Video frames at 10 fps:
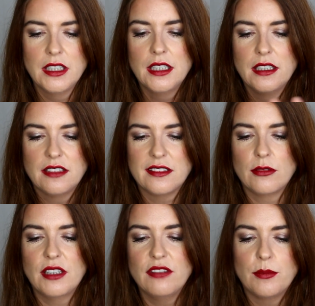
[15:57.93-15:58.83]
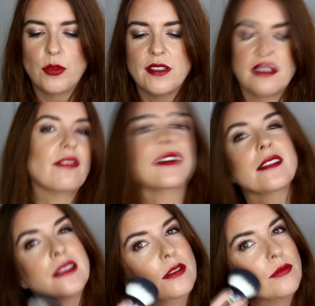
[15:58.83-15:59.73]
I just thought even the boys love
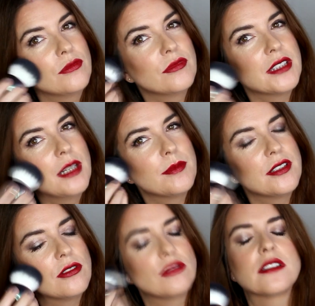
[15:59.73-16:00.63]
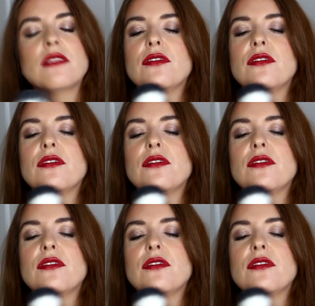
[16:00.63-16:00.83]
it. So absolutely gorgeous.